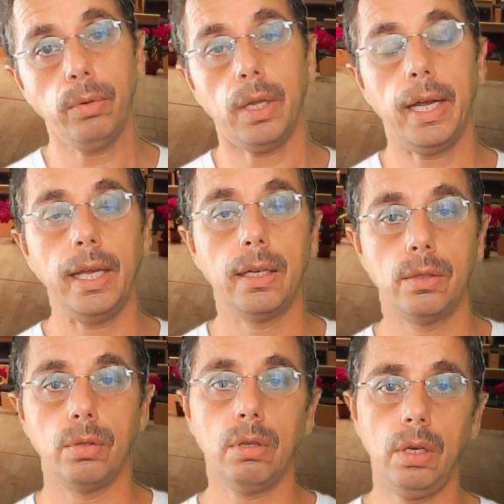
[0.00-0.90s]
like
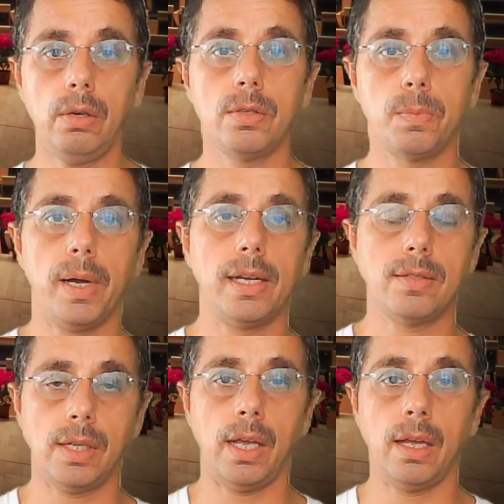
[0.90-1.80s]
to close by
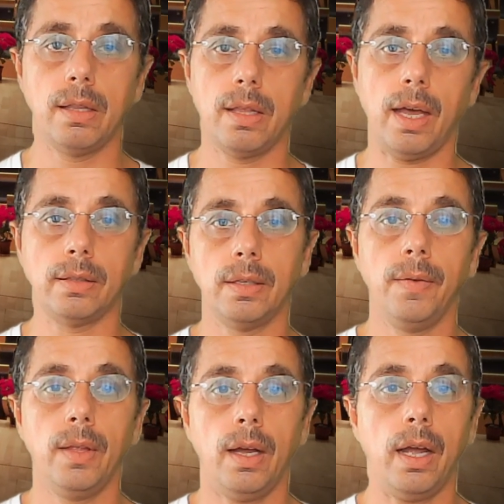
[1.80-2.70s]
saying that
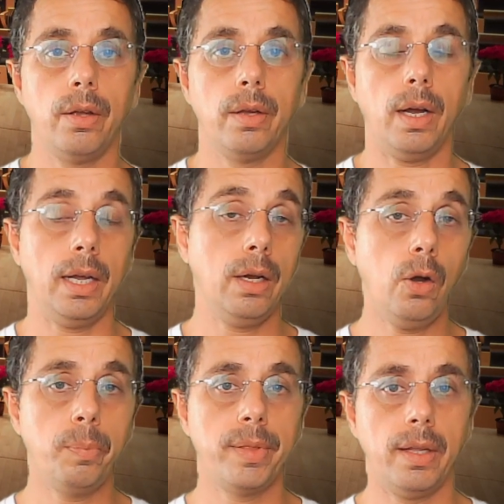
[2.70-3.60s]
I
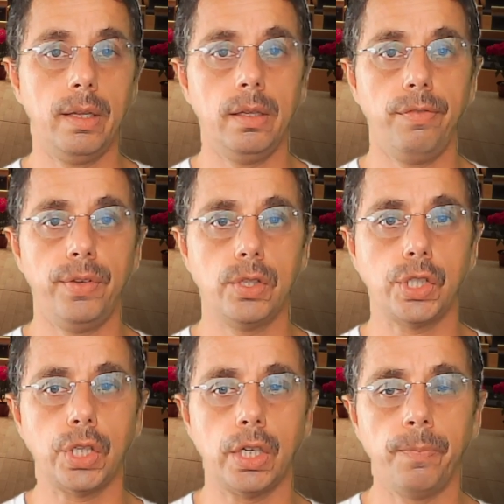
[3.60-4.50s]
hope that in the
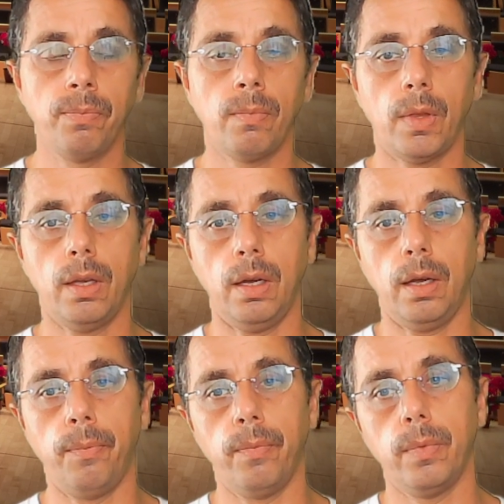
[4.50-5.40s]
future
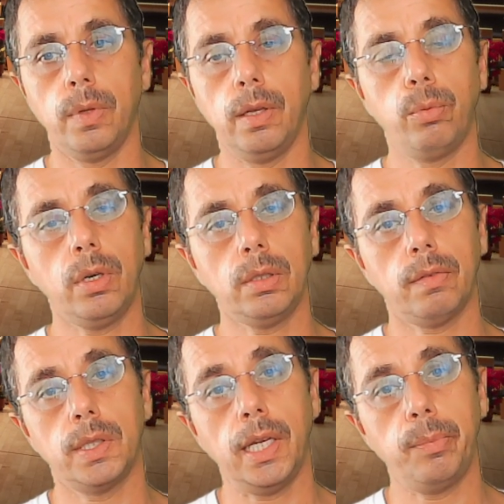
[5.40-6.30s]
the world of
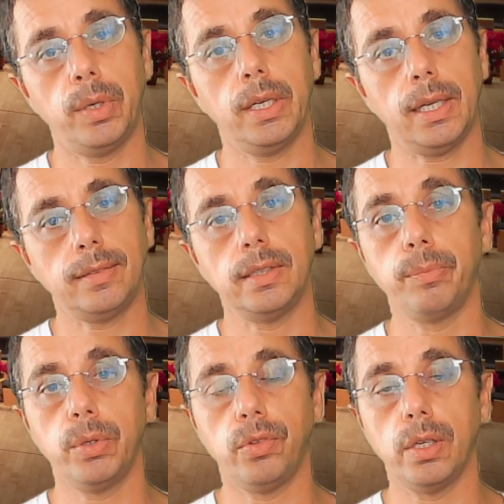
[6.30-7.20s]
contemporary classical
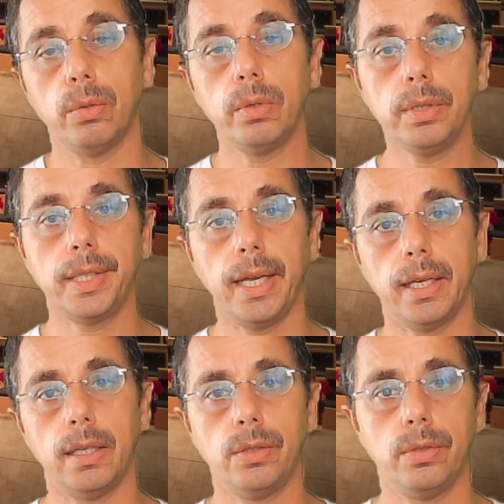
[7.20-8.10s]
music will
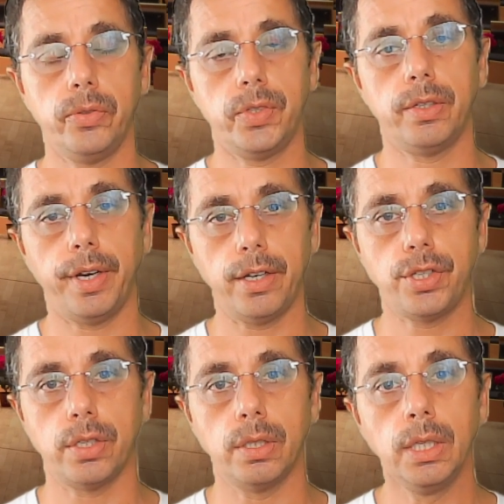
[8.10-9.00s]
take into
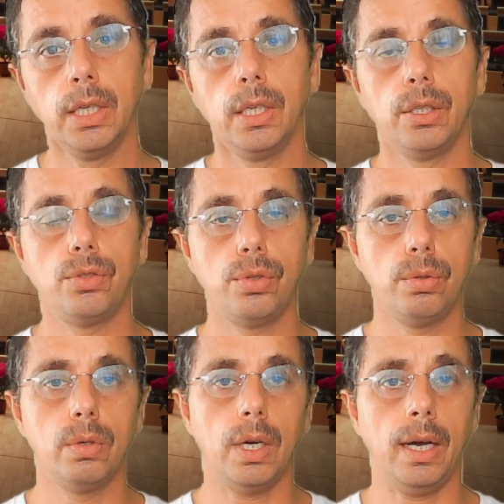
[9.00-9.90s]
consideration
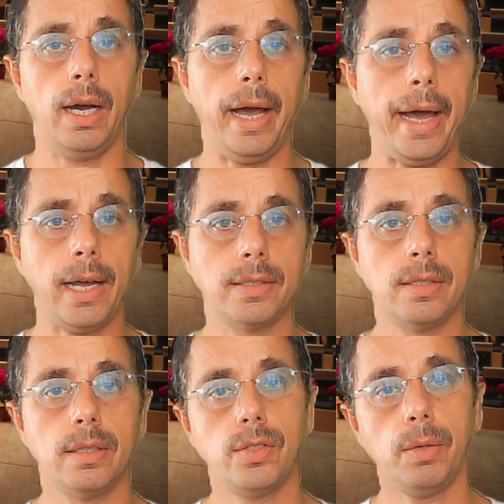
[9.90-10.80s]
to
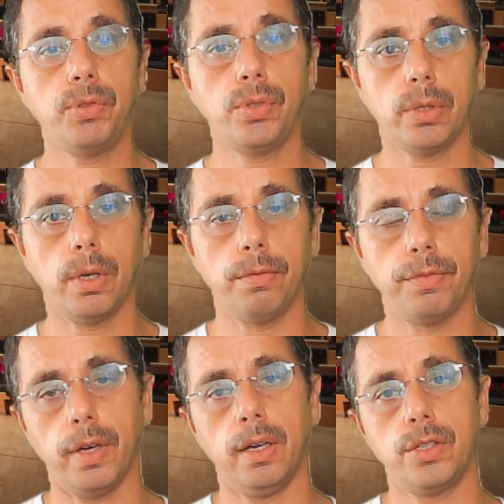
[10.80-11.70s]
add some sort
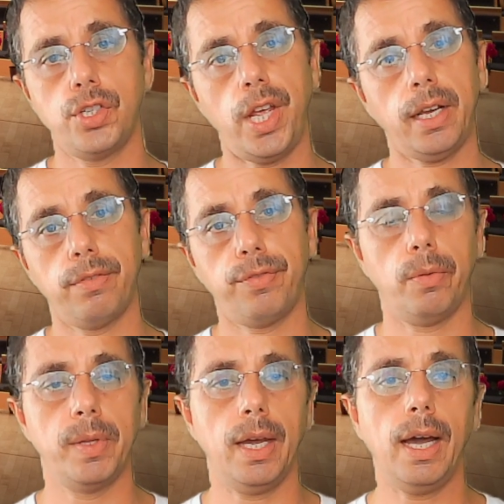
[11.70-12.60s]
of check
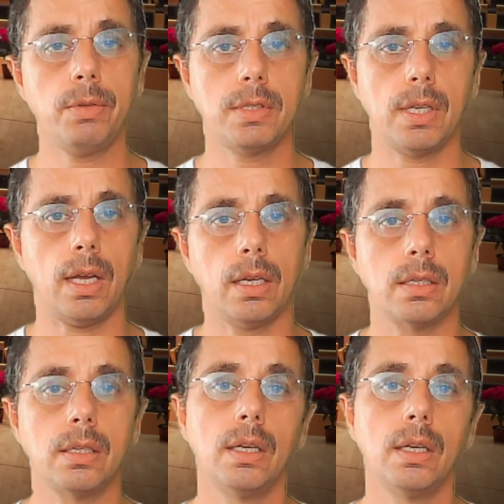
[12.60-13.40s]
from the outside,